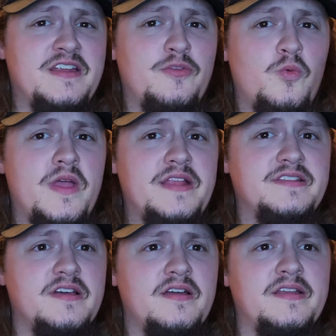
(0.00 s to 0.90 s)
of the way
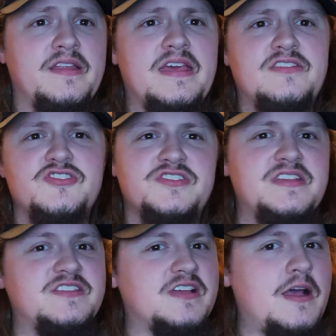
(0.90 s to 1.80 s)
done. It just
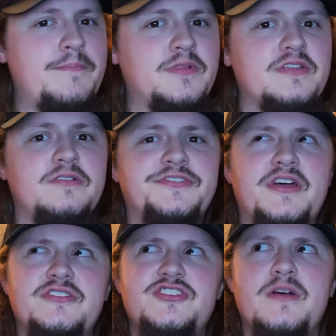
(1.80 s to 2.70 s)
needs a couple little
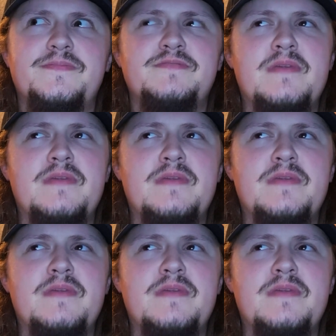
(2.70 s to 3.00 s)
touch-ups,